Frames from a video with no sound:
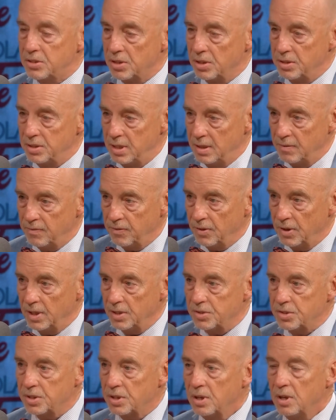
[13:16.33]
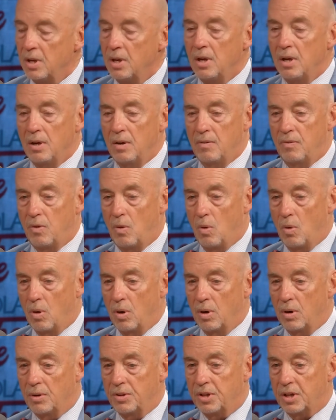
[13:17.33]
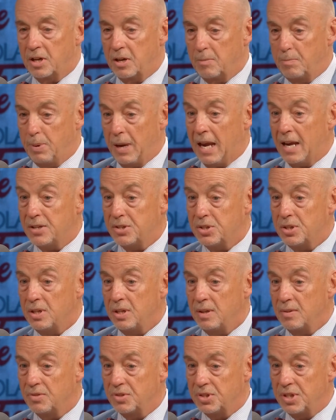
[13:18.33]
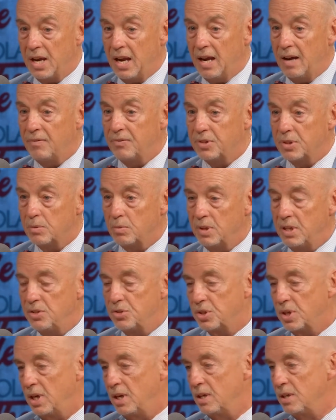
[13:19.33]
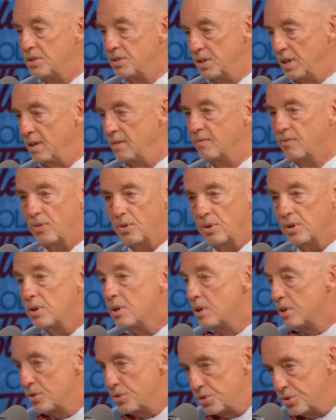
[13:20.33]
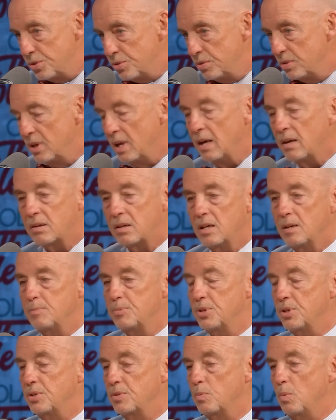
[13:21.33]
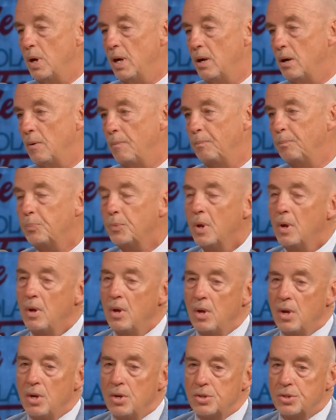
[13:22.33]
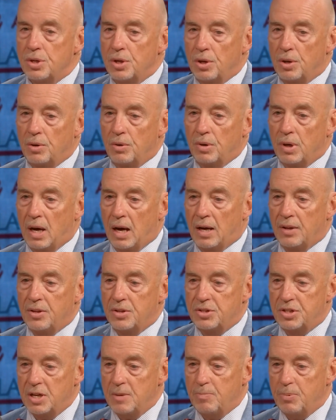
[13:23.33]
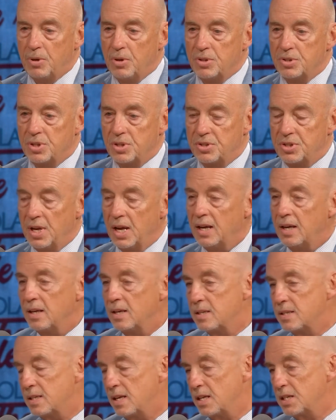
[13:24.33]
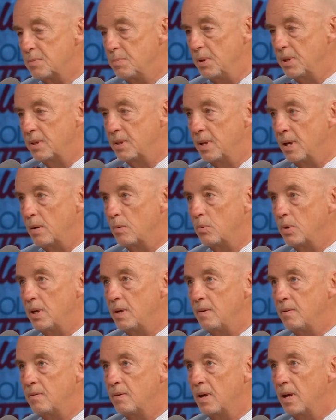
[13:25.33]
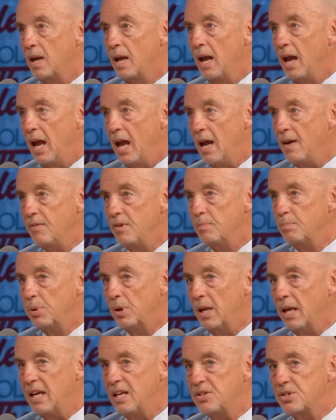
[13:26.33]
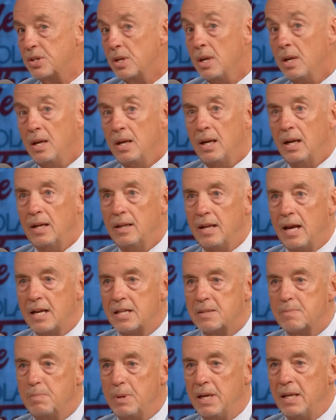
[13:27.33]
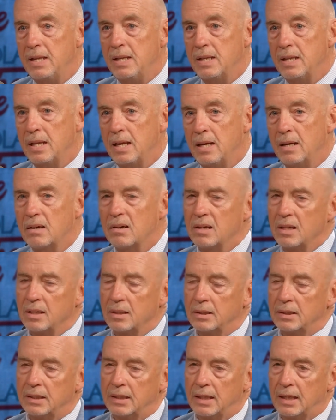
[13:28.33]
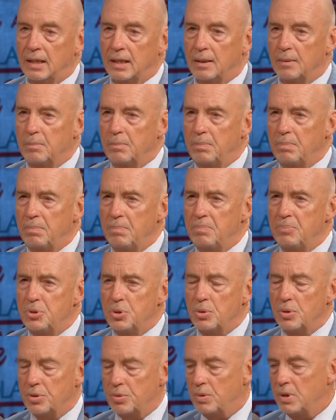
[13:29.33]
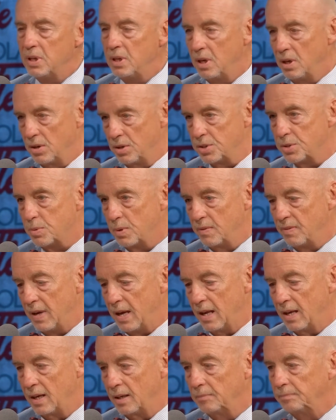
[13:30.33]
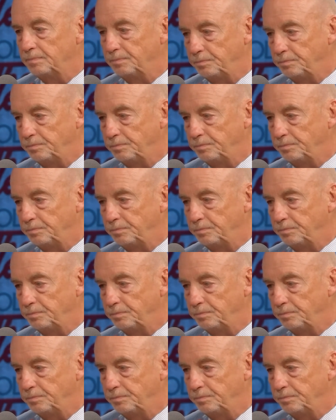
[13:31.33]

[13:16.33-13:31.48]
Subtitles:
a difference for the capacity of staff to reach kids and for student outcomes as well. So the SIPR is the second assessment that we have in place, and that's been there 2 or 3 years we've had it.